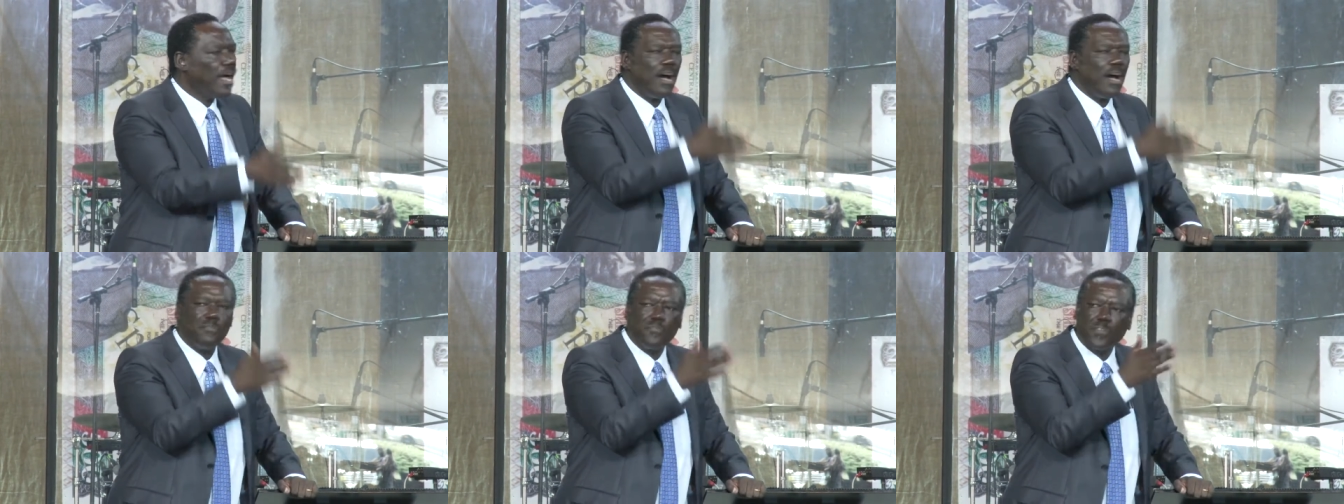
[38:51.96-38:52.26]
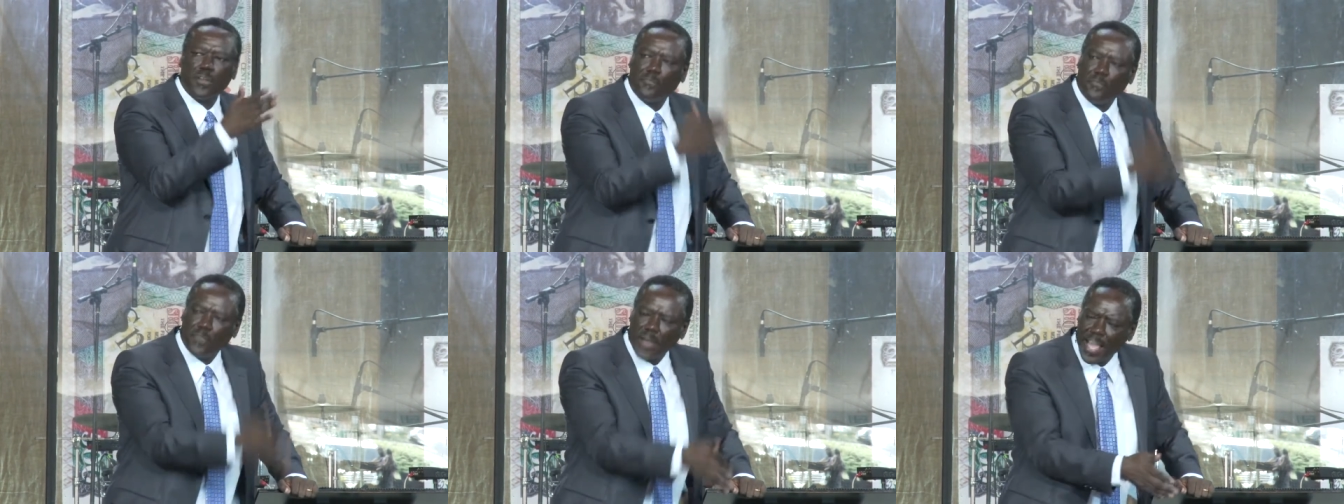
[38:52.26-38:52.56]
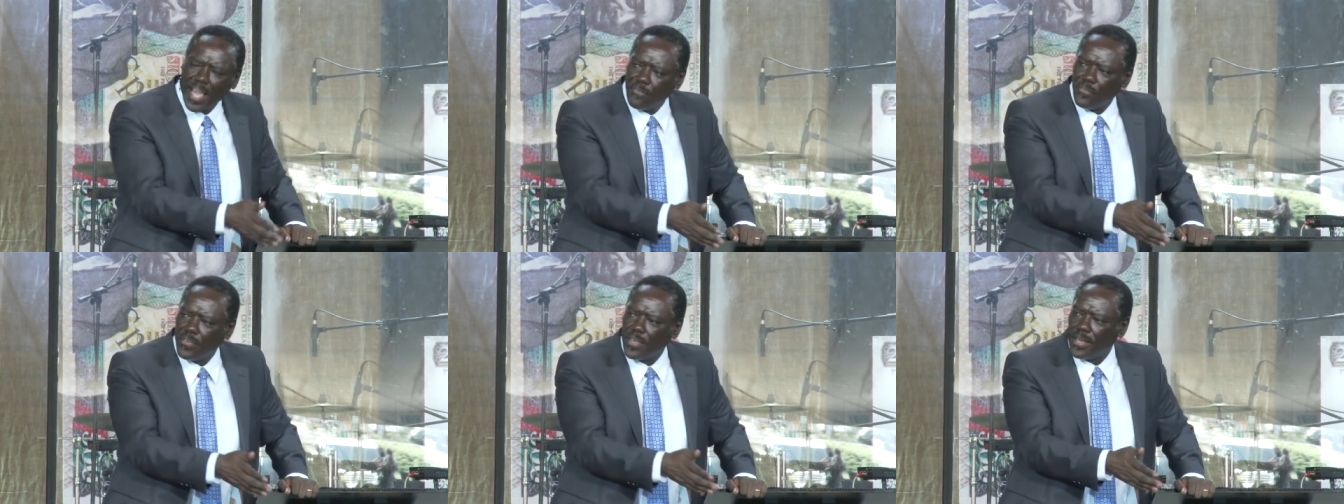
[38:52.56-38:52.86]
After
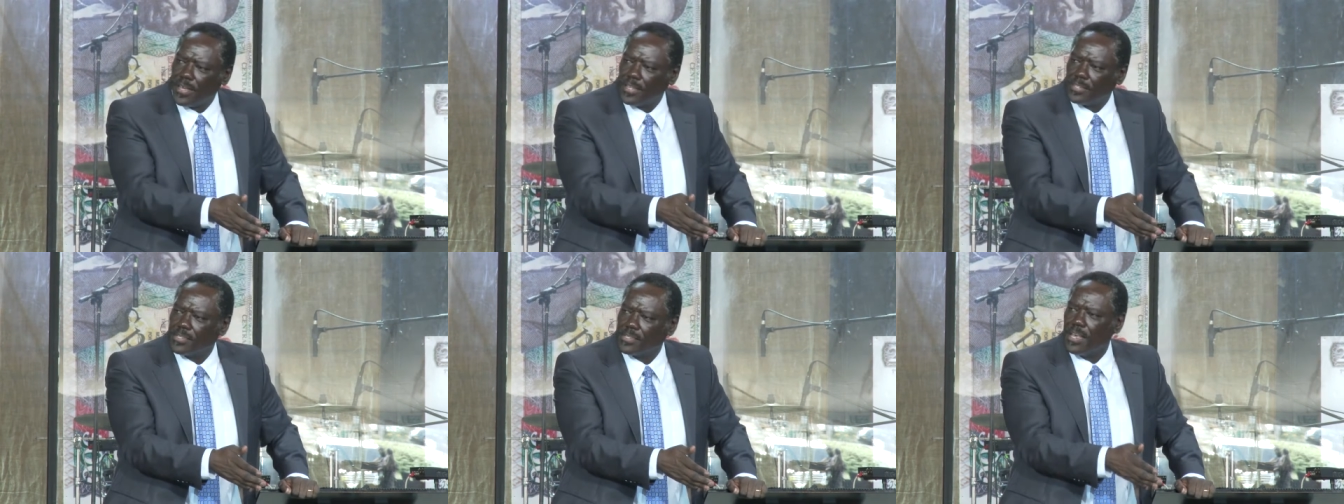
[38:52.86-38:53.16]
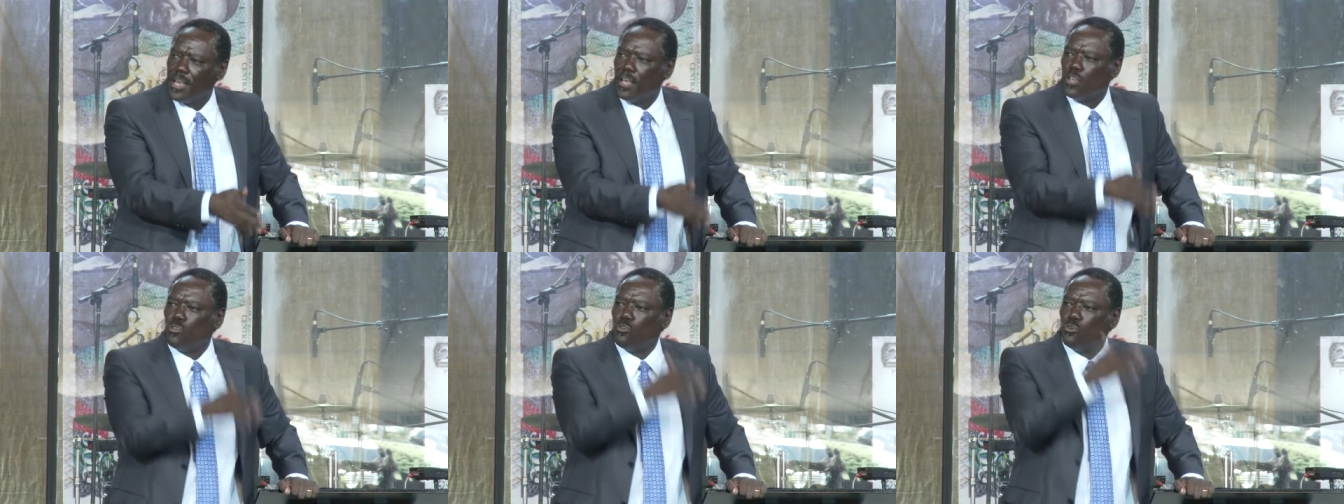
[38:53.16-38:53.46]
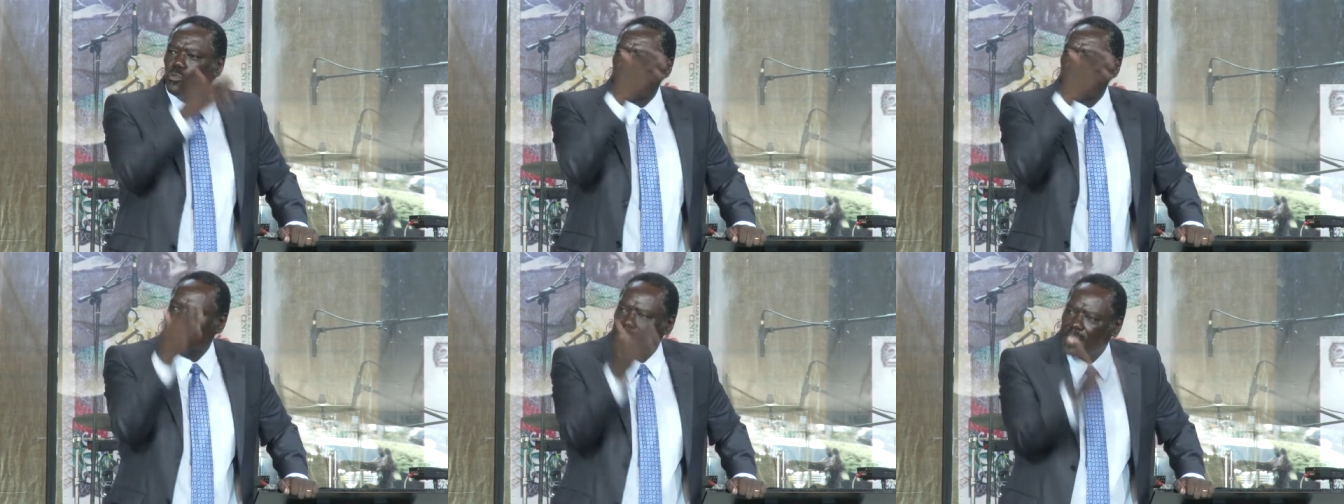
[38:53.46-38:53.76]
5 years,
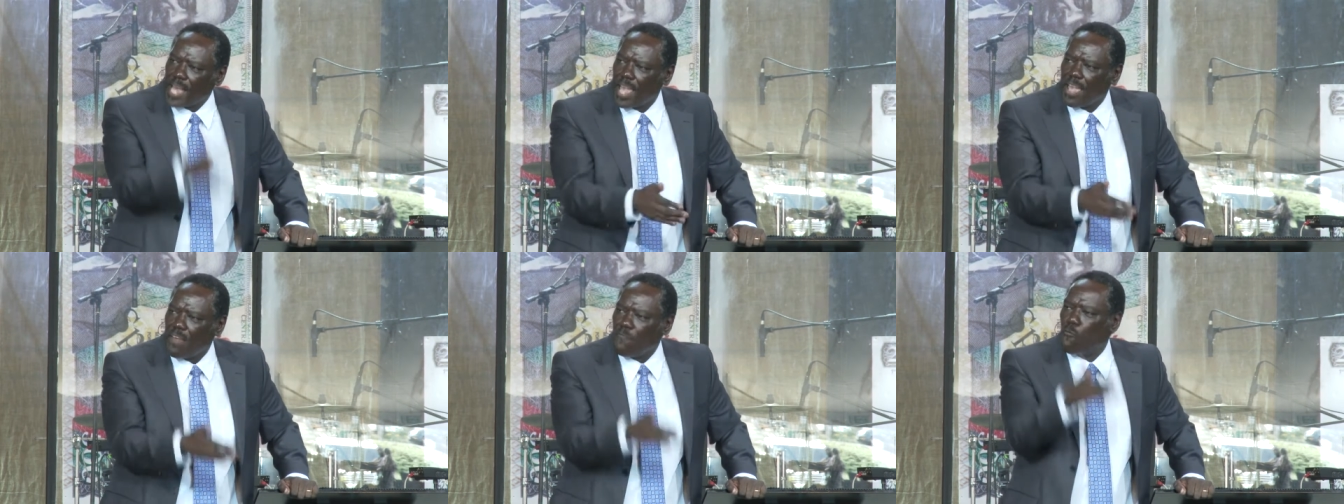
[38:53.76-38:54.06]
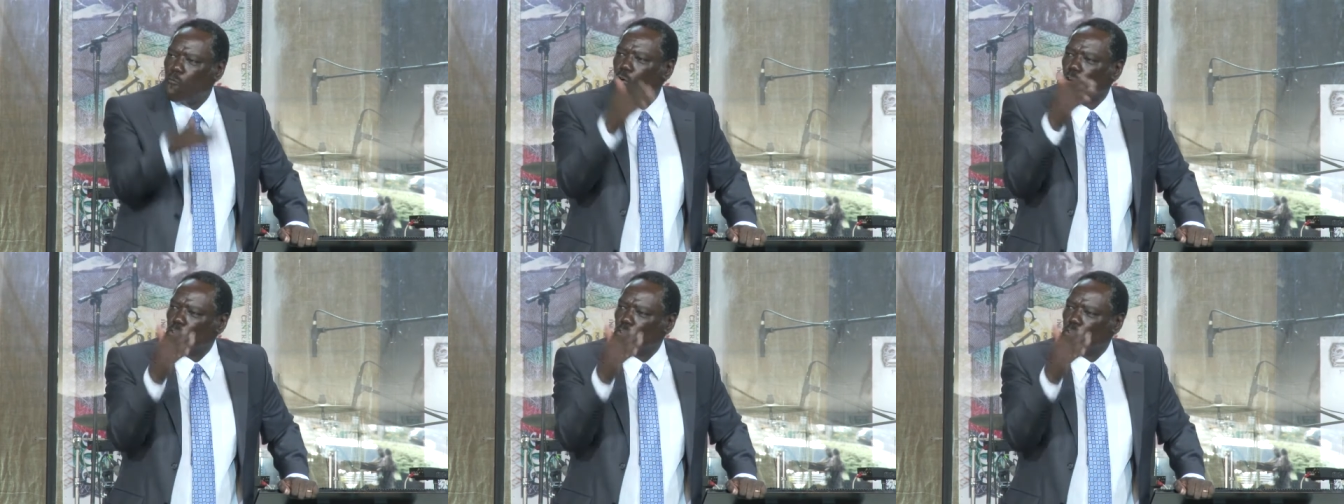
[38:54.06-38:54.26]
you save